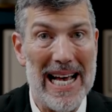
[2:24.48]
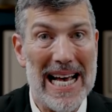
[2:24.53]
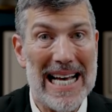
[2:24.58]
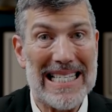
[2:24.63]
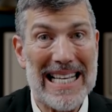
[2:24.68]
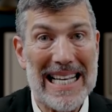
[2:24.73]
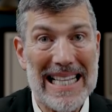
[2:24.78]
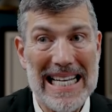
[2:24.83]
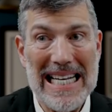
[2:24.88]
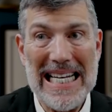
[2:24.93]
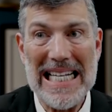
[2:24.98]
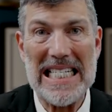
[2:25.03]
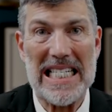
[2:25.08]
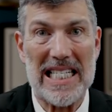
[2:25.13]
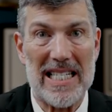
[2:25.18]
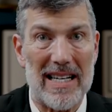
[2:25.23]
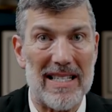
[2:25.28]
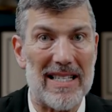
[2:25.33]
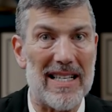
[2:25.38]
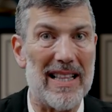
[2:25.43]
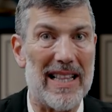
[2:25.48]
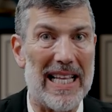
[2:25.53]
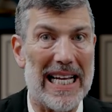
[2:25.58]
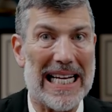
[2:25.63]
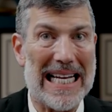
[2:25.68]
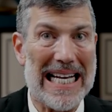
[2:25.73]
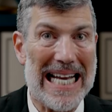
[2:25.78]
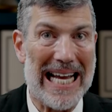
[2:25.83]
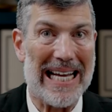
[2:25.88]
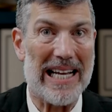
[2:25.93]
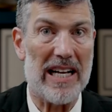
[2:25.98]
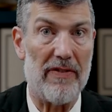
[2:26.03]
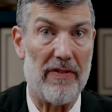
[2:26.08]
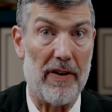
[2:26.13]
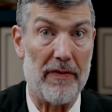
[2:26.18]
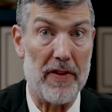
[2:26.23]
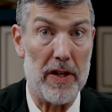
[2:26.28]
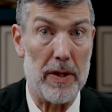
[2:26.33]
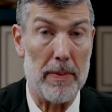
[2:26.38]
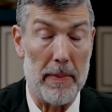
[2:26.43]
It's not that he doesn't think negative
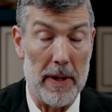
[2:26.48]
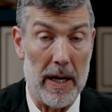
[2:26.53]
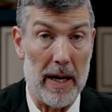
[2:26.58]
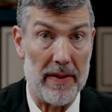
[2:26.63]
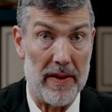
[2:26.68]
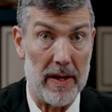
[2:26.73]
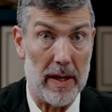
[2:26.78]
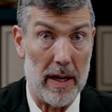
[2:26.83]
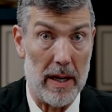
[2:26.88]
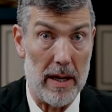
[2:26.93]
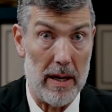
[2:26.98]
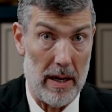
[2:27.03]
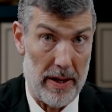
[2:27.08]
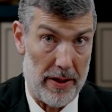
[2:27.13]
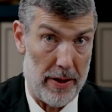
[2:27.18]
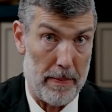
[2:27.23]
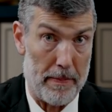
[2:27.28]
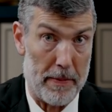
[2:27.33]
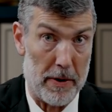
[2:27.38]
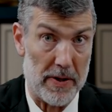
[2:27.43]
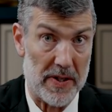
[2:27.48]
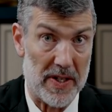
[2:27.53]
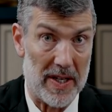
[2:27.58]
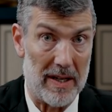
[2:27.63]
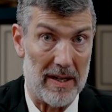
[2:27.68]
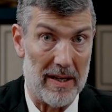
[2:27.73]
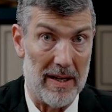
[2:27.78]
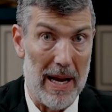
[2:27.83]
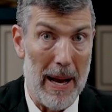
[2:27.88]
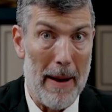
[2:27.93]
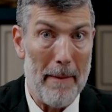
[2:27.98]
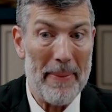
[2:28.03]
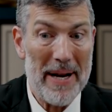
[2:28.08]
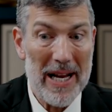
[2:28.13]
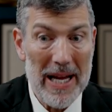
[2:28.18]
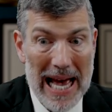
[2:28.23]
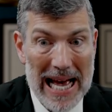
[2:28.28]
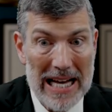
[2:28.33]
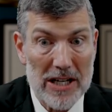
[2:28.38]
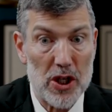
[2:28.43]
of the other person, but
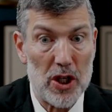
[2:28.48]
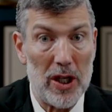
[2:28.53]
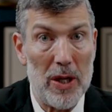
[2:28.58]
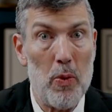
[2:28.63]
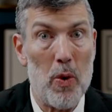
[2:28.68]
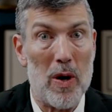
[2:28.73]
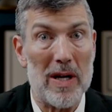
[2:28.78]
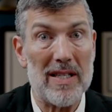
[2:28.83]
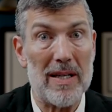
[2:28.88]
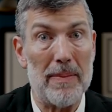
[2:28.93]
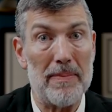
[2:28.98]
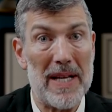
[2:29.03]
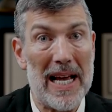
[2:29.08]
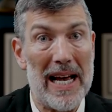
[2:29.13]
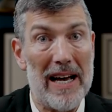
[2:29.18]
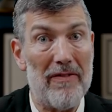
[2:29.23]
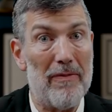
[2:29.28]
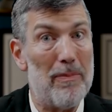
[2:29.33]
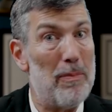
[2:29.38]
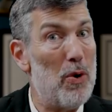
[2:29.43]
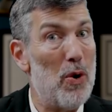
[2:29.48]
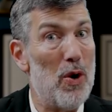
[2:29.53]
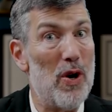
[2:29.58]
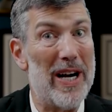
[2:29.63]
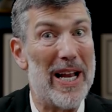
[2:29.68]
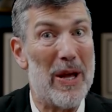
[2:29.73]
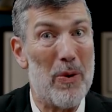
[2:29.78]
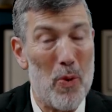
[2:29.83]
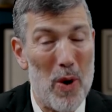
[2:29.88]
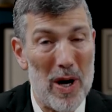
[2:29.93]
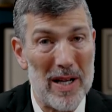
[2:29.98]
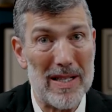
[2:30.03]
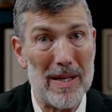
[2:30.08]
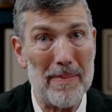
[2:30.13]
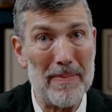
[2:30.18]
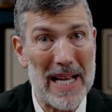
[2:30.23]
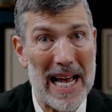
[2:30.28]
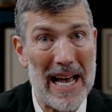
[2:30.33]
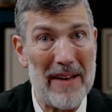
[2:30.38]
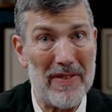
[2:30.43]
he actually wants them to have more, and he wants
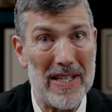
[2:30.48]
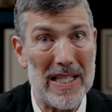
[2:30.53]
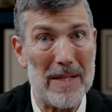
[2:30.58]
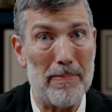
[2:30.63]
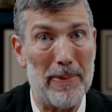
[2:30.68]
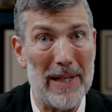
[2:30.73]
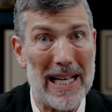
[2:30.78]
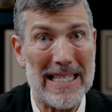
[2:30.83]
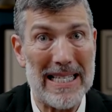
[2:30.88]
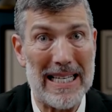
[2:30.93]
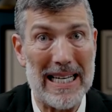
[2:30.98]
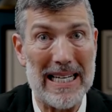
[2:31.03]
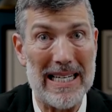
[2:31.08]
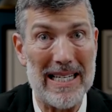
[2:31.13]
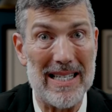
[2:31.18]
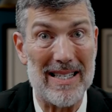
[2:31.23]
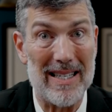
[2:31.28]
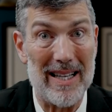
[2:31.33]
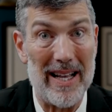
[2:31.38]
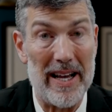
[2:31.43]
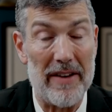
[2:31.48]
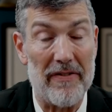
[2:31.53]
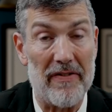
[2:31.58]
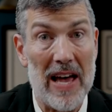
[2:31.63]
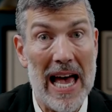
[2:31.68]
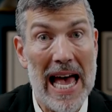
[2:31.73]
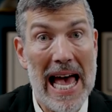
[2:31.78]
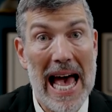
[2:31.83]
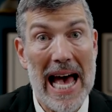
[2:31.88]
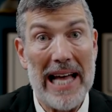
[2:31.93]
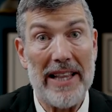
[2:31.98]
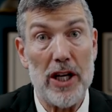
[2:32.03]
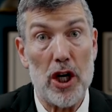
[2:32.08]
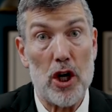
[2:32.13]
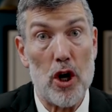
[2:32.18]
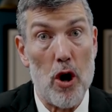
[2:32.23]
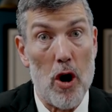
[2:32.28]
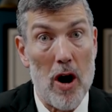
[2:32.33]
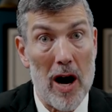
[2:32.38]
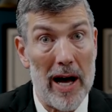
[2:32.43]
them to have this blessing in his life. And the
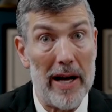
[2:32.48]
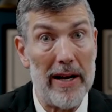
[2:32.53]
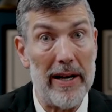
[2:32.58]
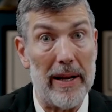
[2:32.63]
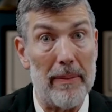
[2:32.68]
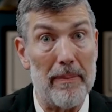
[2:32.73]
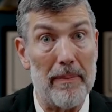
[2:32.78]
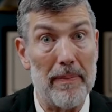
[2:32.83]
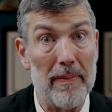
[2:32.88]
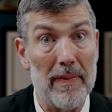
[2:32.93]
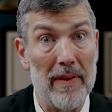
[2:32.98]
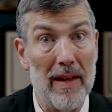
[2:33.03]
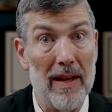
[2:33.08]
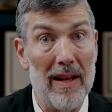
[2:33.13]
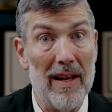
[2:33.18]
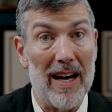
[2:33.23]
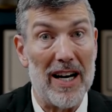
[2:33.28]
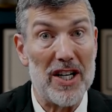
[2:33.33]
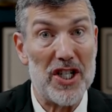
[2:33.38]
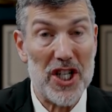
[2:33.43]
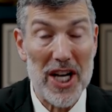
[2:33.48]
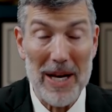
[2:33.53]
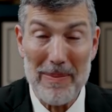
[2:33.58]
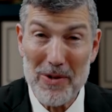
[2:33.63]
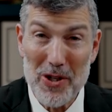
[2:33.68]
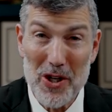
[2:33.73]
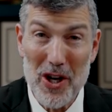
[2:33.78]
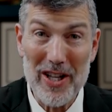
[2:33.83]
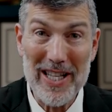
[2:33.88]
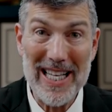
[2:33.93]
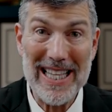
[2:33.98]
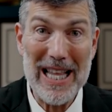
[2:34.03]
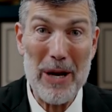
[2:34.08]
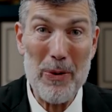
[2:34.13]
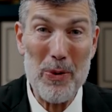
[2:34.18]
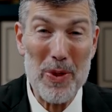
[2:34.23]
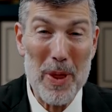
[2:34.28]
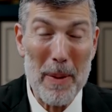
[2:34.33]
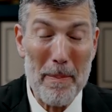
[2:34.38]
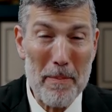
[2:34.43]
Kohanim, Hashem saw that they
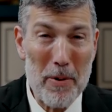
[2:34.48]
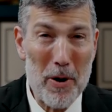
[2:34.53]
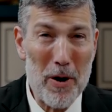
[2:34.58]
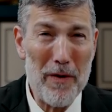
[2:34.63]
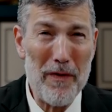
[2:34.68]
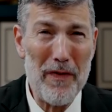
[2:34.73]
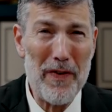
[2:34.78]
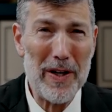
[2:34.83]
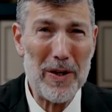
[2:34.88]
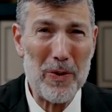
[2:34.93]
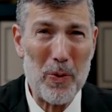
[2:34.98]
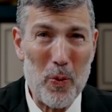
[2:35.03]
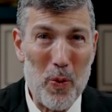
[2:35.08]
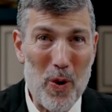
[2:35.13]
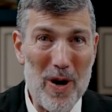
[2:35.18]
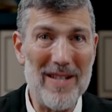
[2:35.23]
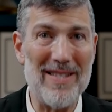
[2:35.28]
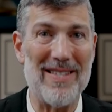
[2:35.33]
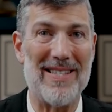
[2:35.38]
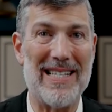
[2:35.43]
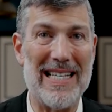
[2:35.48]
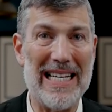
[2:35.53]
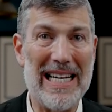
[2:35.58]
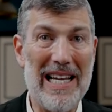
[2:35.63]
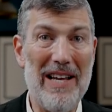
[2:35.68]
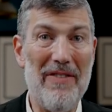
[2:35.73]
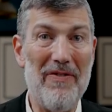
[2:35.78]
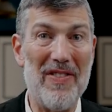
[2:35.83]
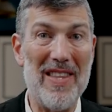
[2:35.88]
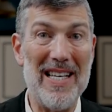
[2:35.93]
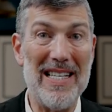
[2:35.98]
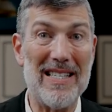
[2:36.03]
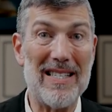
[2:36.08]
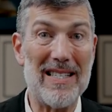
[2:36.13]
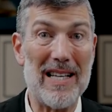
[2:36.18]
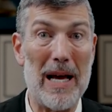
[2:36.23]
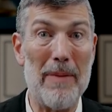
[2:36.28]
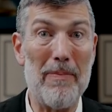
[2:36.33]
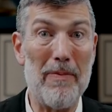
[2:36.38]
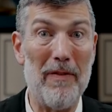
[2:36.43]
were the perfect ones to give this
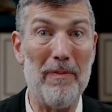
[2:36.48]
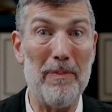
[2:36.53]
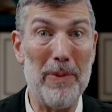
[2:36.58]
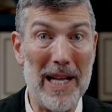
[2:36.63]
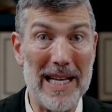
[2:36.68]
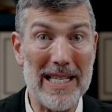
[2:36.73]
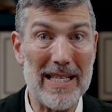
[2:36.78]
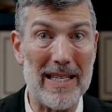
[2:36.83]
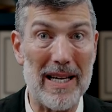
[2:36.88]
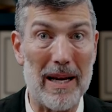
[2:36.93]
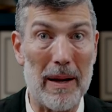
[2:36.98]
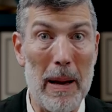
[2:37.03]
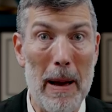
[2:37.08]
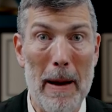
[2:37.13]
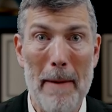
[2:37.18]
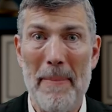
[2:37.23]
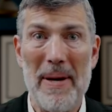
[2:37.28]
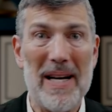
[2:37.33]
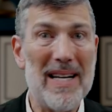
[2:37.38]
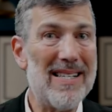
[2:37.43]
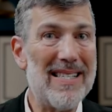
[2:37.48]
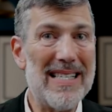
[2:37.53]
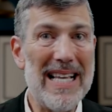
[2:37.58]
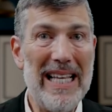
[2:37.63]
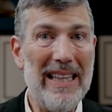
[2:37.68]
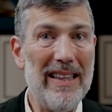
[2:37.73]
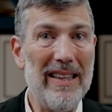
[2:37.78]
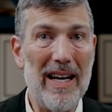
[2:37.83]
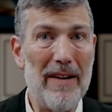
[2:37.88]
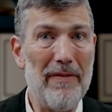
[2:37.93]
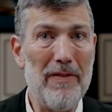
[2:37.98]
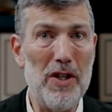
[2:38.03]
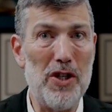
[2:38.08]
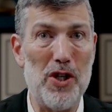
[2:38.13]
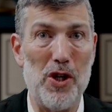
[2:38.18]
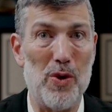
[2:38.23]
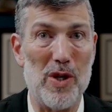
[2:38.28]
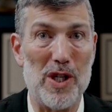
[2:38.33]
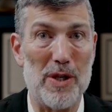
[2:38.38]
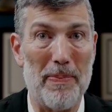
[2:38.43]
type of blessing because they loved the
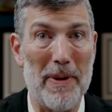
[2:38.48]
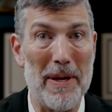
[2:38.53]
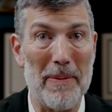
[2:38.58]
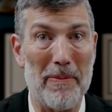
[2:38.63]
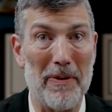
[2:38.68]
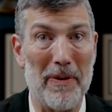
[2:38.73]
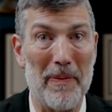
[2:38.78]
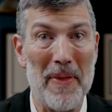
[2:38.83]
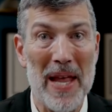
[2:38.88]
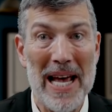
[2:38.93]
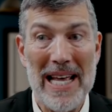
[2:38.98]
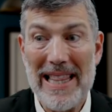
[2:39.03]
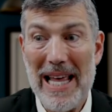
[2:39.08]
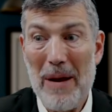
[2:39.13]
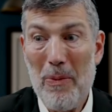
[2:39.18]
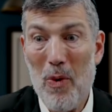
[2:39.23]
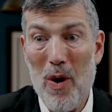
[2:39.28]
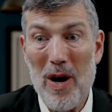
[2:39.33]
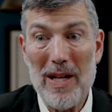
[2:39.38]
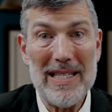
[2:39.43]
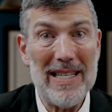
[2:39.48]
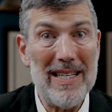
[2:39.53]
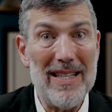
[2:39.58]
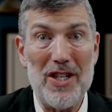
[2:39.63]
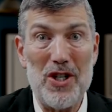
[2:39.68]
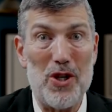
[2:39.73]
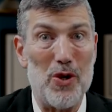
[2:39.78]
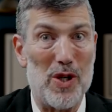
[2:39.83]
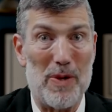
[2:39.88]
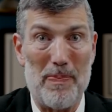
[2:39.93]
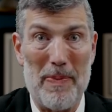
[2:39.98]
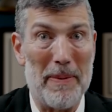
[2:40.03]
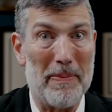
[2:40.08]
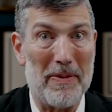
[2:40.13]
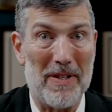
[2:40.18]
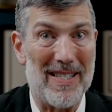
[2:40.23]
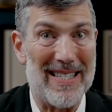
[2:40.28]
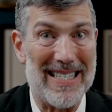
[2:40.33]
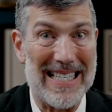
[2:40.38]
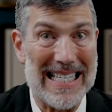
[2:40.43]
Jewish people. They wanted the Jewish people
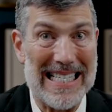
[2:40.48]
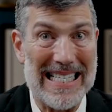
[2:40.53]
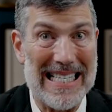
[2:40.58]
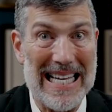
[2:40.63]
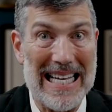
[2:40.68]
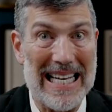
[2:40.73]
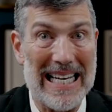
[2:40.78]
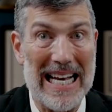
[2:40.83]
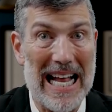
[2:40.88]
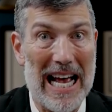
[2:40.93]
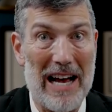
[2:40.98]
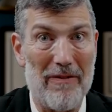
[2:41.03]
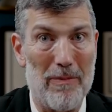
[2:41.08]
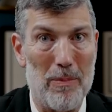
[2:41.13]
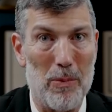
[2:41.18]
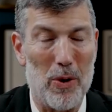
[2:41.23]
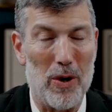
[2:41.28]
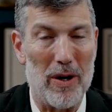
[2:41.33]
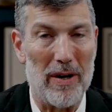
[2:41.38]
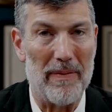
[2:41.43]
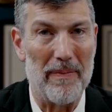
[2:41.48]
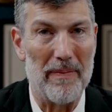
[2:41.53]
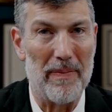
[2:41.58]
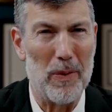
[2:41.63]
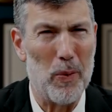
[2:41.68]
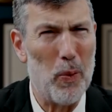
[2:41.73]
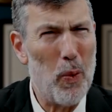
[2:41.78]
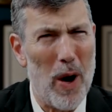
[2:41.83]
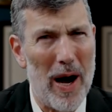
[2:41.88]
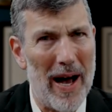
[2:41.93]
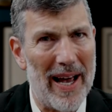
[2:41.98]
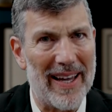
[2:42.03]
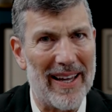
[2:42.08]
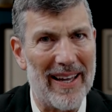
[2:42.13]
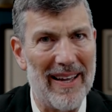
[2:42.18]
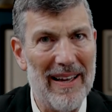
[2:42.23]
to succeed and have more. Why?